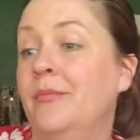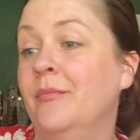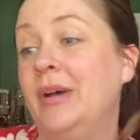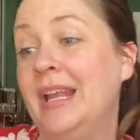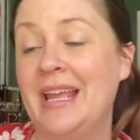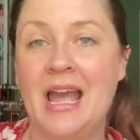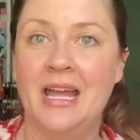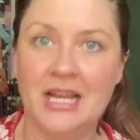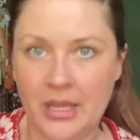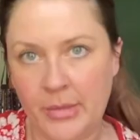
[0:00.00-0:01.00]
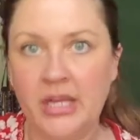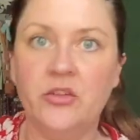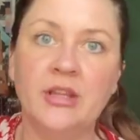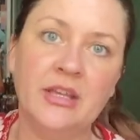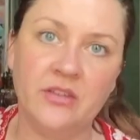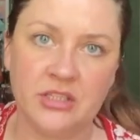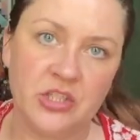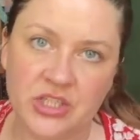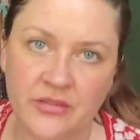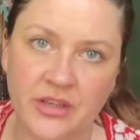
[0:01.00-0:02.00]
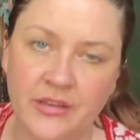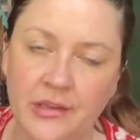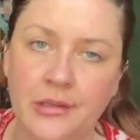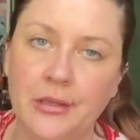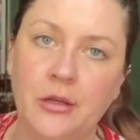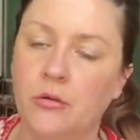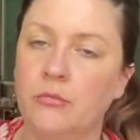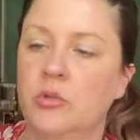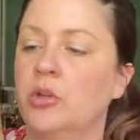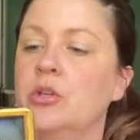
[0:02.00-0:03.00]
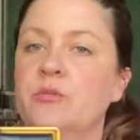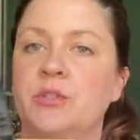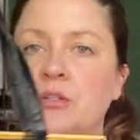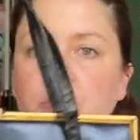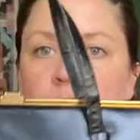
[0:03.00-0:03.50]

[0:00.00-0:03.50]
but again, I mean, if you like vintage stuff, I think, you know, you're used to